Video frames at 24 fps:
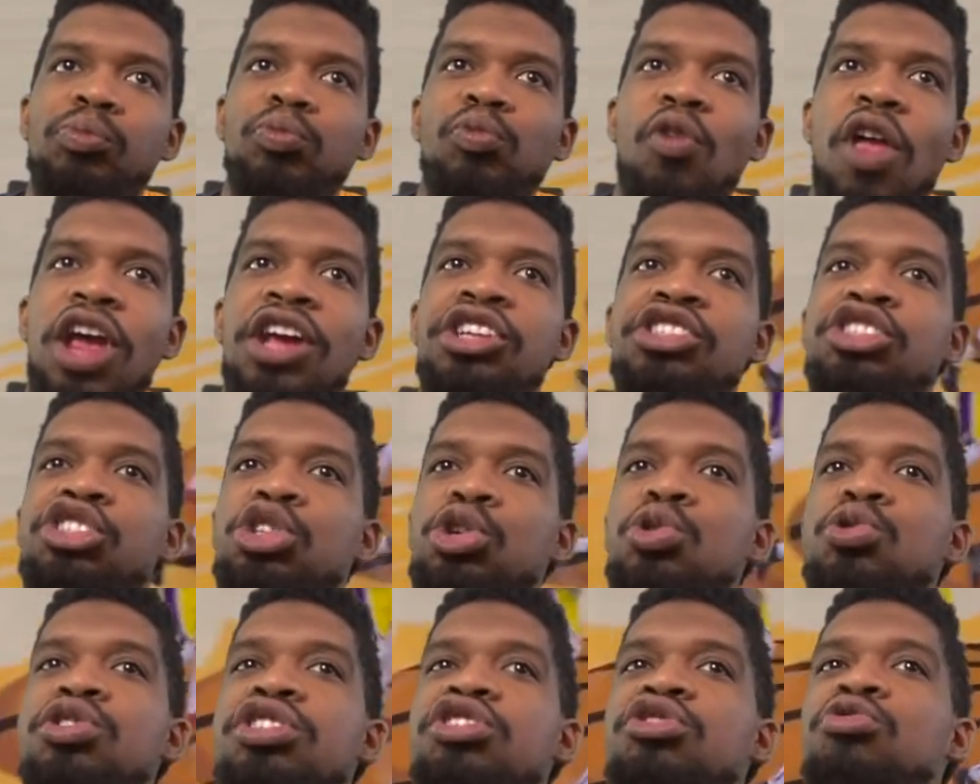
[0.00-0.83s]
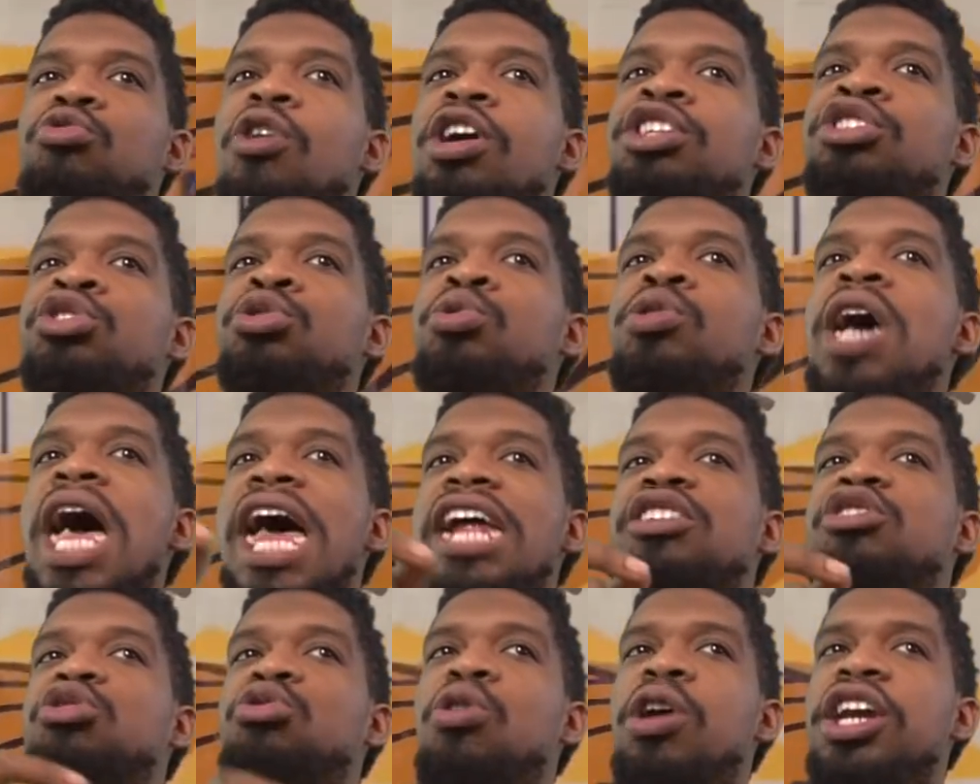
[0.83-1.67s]
Goes as soon as Russell
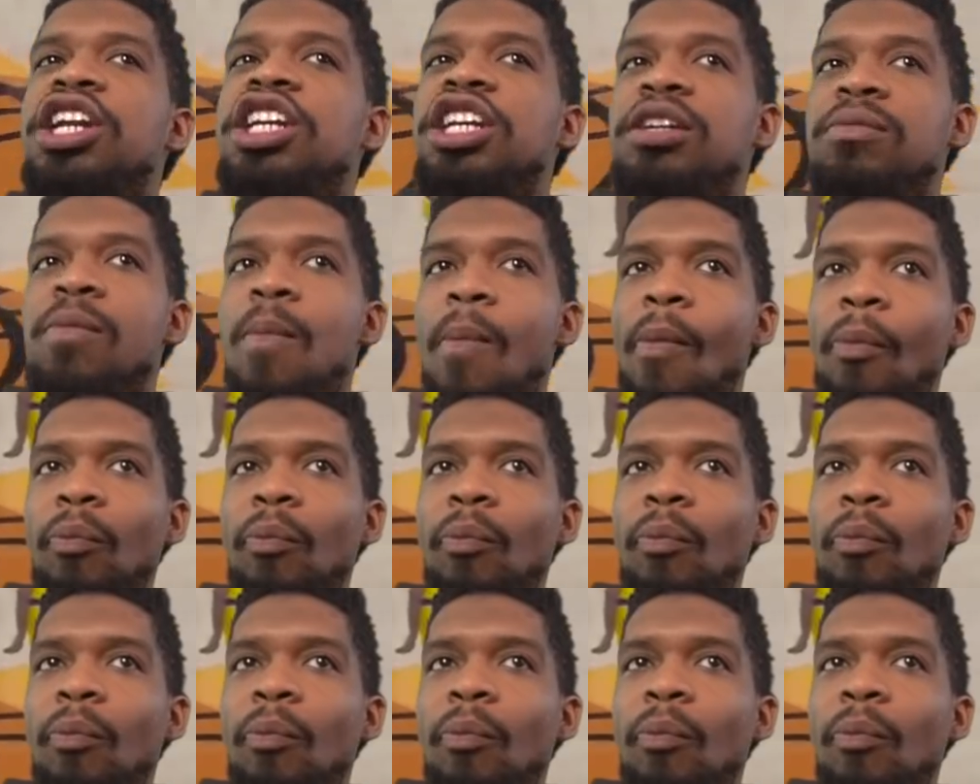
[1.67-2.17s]
got traded.